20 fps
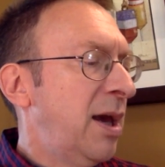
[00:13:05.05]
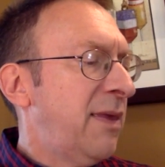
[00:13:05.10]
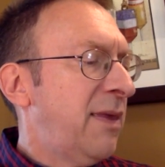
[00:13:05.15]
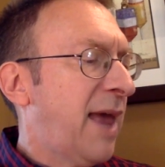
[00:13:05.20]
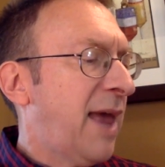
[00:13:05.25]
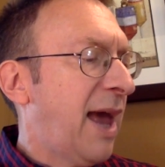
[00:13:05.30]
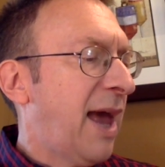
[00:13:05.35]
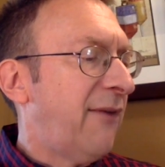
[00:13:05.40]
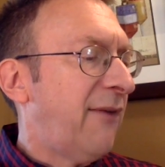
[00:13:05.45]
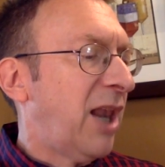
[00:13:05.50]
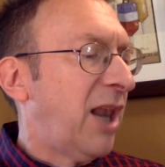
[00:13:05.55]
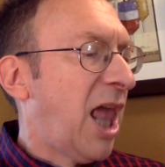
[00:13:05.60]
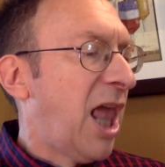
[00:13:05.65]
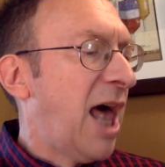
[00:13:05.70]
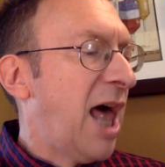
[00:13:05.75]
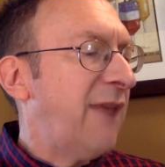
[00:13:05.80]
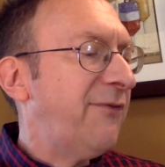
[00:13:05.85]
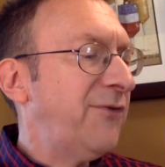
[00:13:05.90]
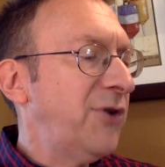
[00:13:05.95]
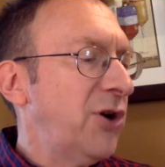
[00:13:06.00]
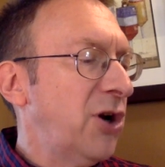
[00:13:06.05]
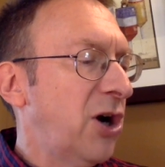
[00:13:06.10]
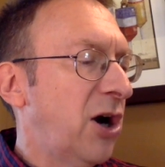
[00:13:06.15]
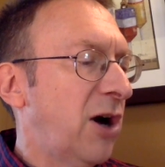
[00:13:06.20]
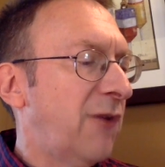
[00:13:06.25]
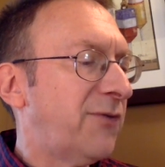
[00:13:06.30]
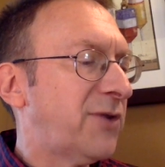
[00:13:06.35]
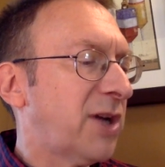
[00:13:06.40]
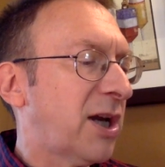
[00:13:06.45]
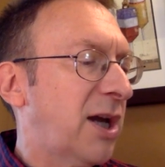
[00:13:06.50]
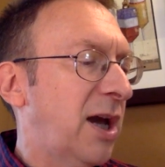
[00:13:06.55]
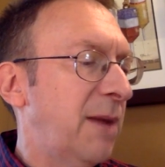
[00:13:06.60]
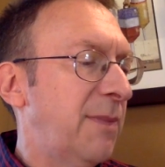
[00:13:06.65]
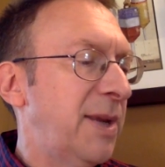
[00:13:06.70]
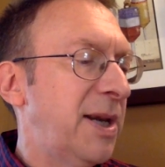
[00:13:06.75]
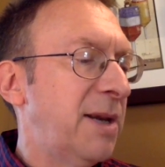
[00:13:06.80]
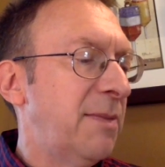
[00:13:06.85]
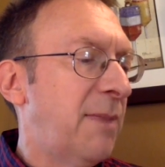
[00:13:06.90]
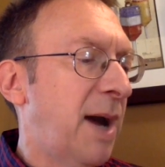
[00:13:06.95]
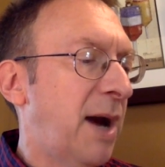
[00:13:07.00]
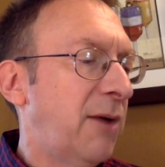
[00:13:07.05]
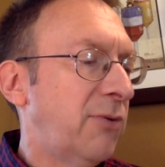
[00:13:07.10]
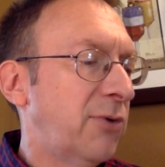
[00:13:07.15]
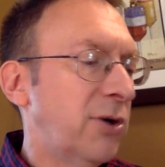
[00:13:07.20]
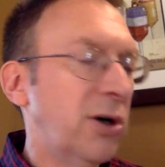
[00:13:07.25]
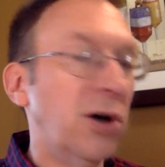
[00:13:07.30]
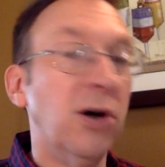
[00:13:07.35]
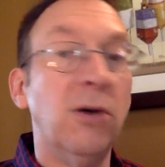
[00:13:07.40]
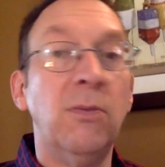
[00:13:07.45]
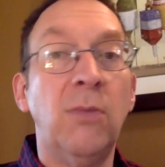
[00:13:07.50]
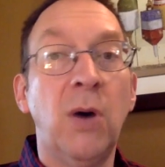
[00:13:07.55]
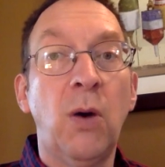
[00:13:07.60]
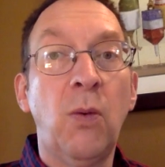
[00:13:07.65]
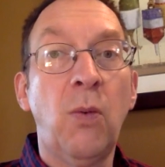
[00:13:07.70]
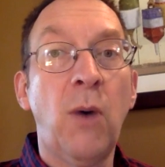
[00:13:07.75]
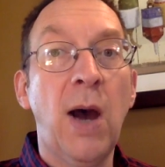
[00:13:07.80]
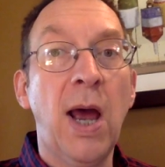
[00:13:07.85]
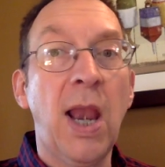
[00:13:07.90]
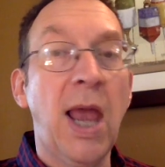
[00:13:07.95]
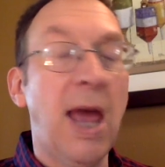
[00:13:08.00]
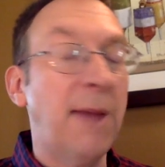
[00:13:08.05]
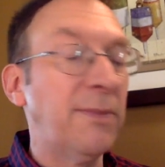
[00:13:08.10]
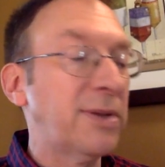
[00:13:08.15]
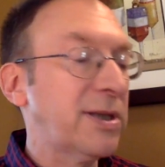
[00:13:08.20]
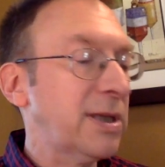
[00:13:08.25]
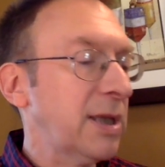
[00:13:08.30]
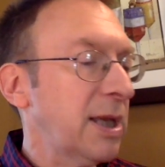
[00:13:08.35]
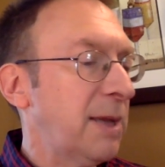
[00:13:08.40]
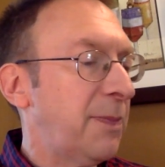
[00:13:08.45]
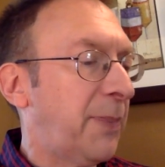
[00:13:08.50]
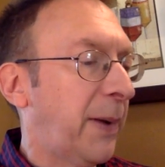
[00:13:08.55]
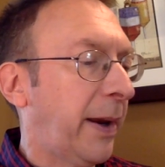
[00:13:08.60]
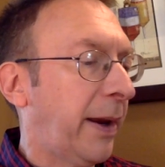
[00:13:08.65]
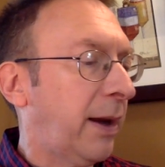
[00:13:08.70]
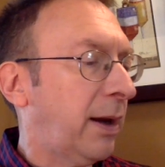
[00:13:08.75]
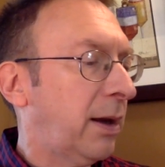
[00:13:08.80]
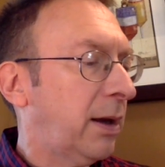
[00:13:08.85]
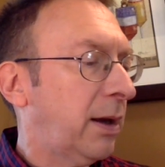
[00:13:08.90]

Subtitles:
They have a lot of nerve to come into my room while I'm sleeping.